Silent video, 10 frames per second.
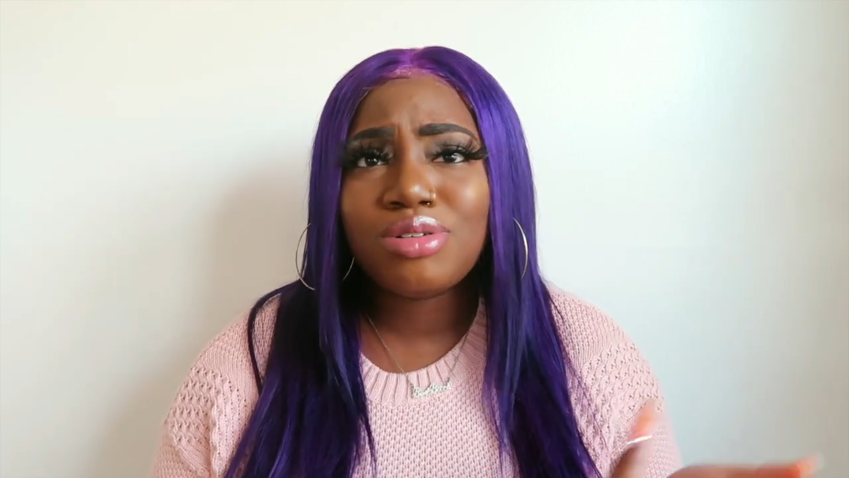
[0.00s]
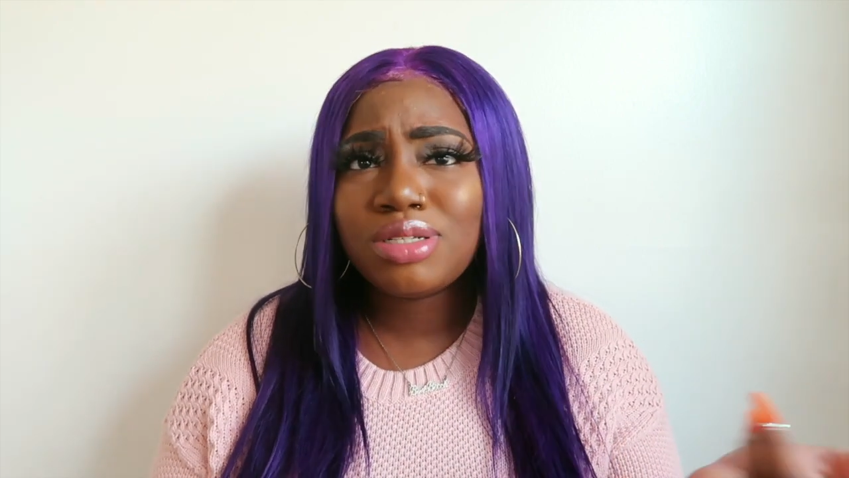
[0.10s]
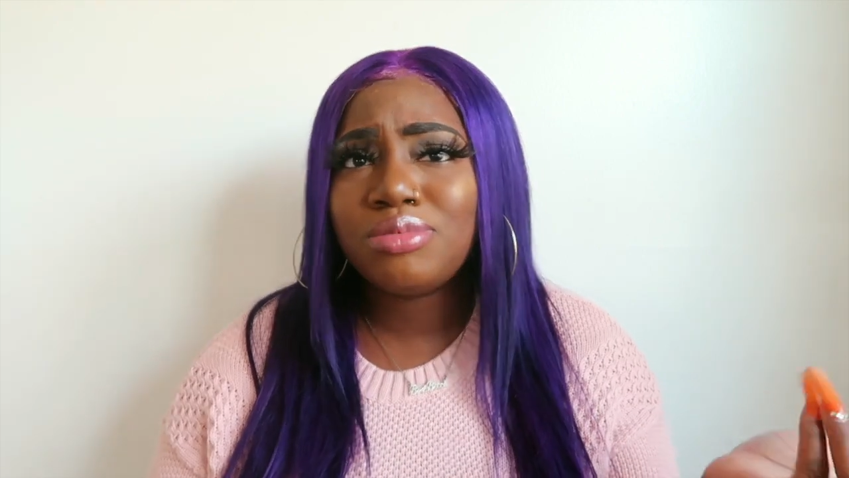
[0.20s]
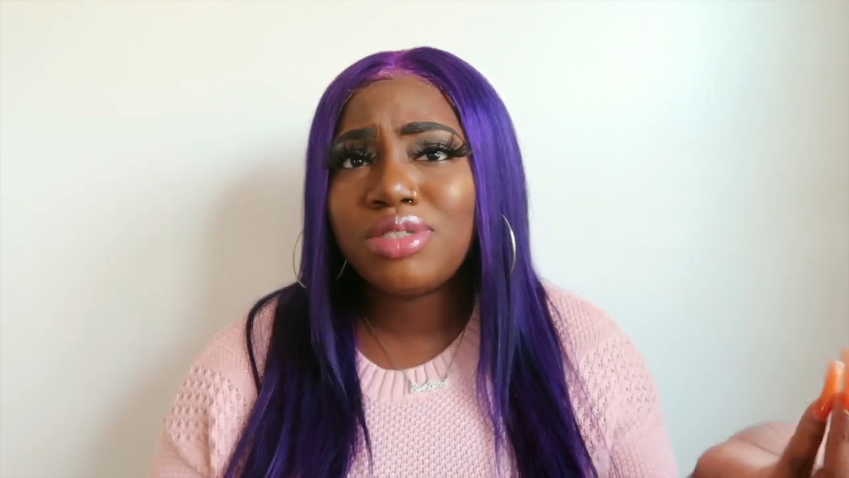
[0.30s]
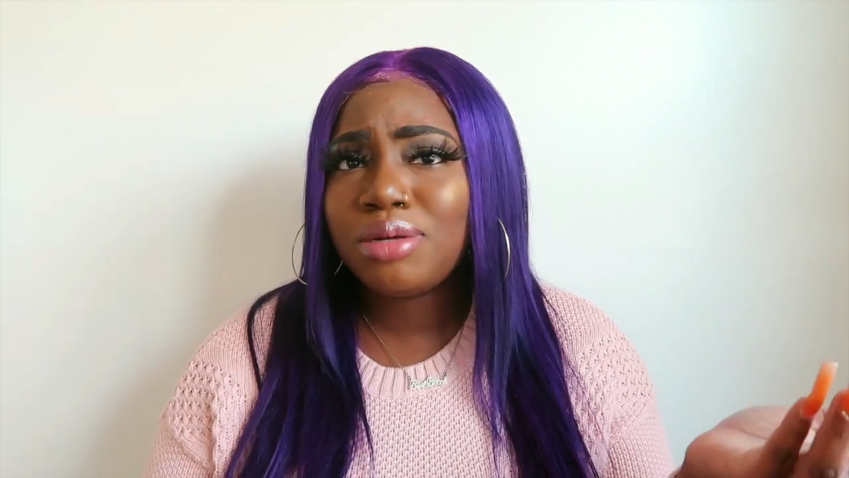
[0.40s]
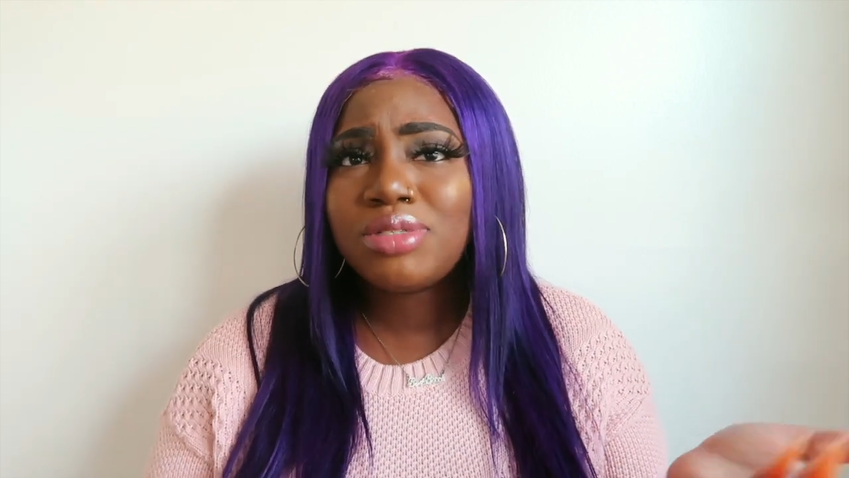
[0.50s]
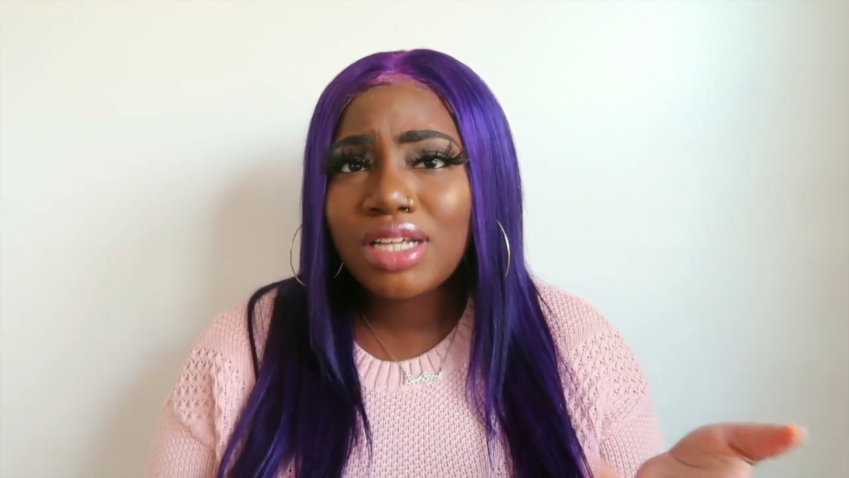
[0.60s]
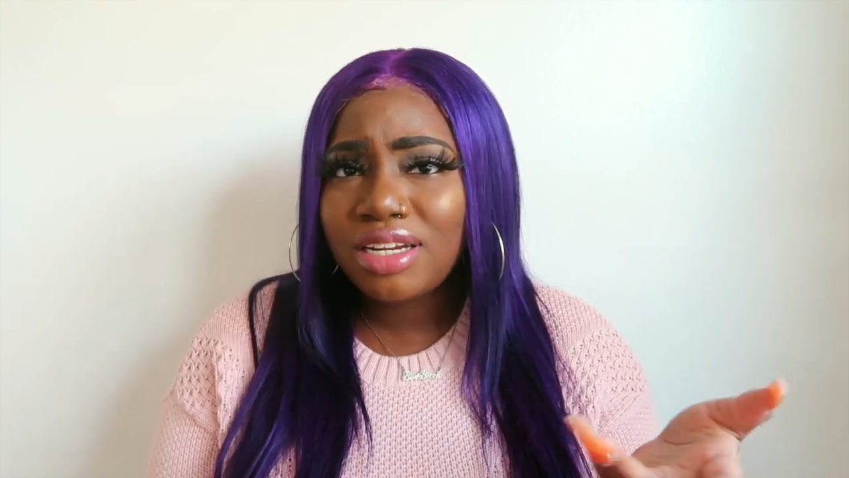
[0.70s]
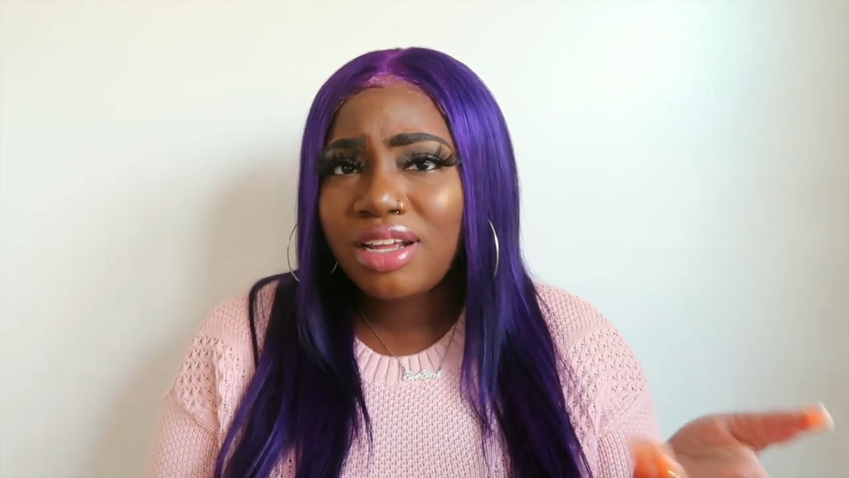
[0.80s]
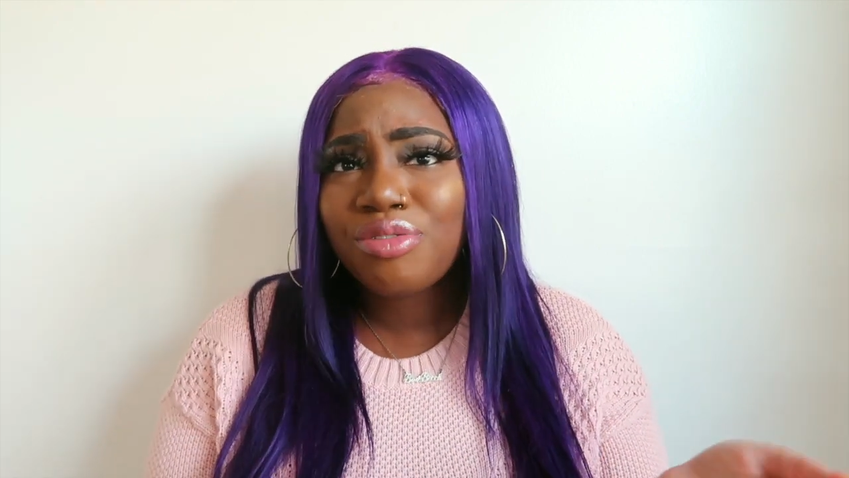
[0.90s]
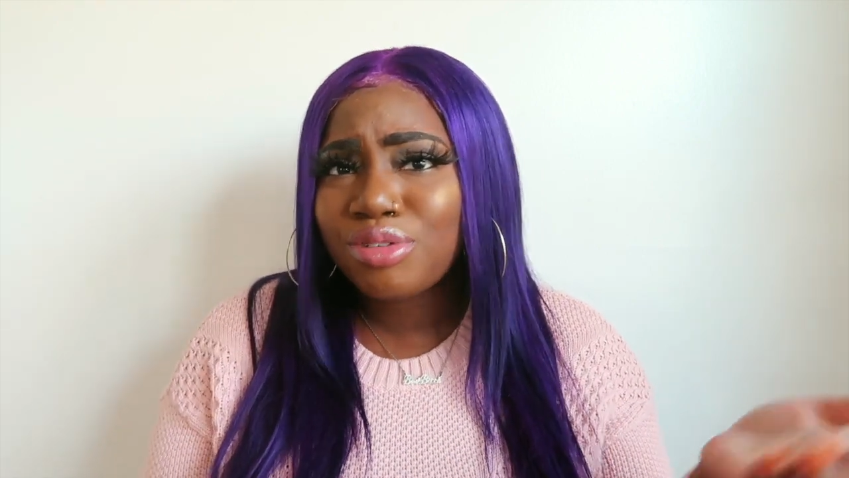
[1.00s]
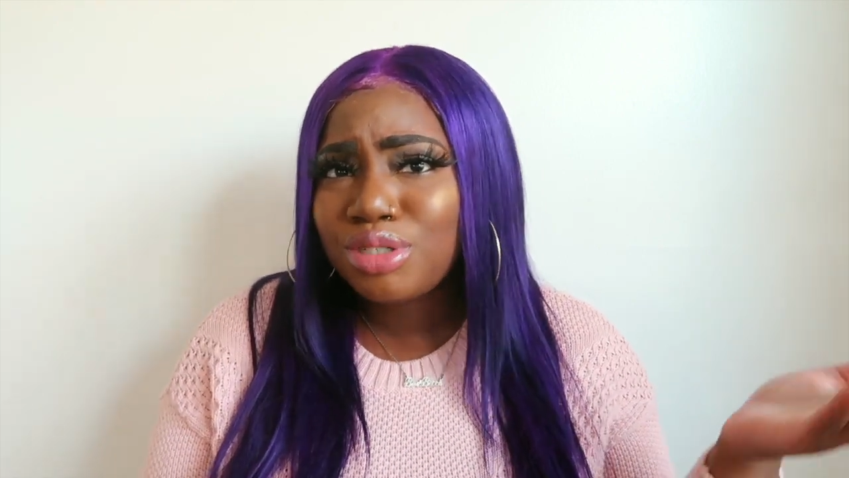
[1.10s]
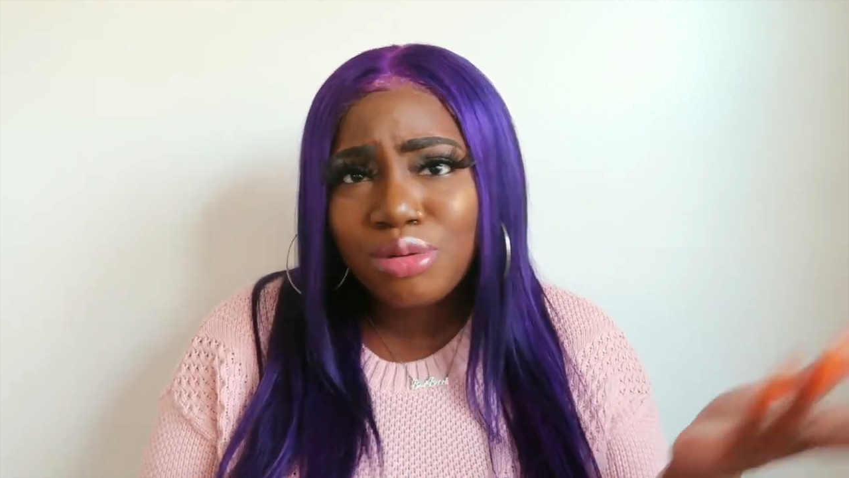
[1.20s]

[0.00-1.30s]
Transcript: or some chips and dip for